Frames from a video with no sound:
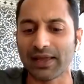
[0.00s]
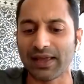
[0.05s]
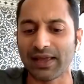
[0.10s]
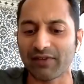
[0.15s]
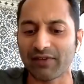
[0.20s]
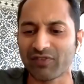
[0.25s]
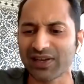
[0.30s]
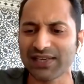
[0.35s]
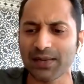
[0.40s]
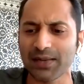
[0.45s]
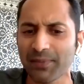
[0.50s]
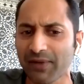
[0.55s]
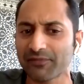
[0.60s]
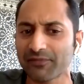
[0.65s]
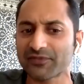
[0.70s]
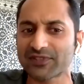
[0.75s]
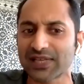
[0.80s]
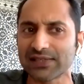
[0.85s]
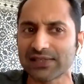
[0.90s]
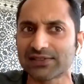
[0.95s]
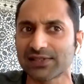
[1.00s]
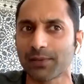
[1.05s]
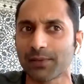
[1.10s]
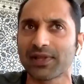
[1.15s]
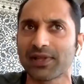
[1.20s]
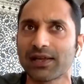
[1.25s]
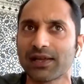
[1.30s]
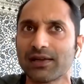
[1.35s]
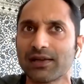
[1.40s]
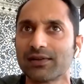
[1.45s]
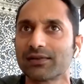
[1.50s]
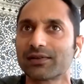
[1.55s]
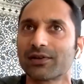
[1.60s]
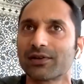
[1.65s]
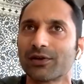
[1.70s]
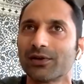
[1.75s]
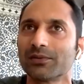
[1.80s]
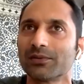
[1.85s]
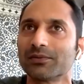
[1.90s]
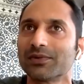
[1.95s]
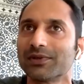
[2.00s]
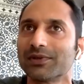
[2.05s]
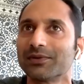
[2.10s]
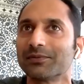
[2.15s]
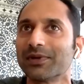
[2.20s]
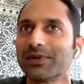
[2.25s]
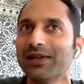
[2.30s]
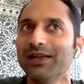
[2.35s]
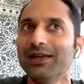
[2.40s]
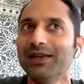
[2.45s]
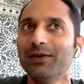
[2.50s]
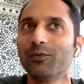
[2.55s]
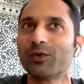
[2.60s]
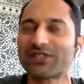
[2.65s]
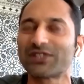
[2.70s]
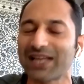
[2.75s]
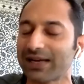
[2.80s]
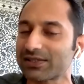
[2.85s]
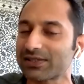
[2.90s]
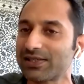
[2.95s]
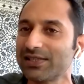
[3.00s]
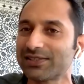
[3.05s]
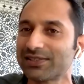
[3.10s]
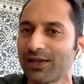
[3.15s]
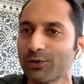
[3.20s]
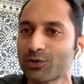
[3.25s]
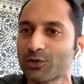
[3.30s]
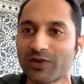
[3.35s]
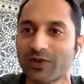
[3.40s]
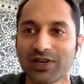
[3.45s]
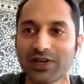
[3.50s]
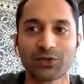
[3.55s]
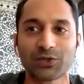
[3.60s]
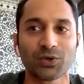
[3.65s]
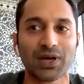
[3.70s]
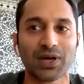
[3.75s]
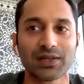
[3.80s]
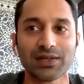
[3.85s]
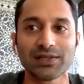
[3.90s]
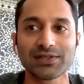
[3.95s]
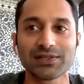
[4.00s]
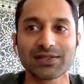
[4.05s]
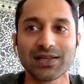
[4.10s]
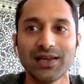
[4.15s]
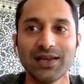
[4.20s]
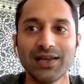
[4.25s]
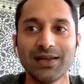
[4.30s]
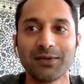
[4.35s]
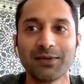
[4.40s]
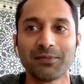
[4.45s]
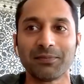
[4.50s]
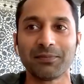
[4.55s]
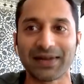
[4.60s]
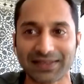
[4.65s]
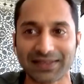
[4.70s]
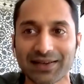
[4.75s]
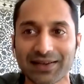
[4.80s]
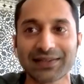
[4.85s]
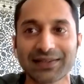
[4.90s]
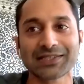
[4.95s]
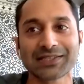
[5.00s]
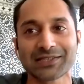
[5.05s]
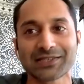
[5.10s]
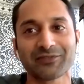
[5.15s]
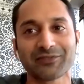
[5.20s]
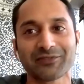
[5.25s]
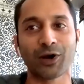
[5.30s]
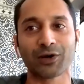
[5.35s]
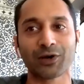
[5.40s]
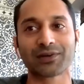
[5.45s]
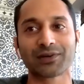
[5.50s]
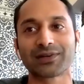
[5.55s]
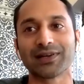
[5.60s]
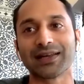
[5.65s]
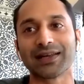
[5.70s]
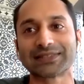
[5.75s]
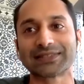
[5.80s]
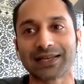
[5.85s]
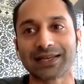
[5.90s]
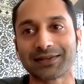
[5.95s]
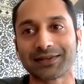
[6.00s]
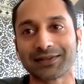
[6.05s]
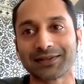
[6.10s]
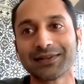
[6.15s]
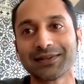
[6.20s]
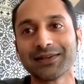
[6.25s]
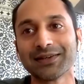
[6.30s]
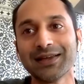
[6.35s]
every time I've said something, which actually sounds weird to others, my directors have got excited,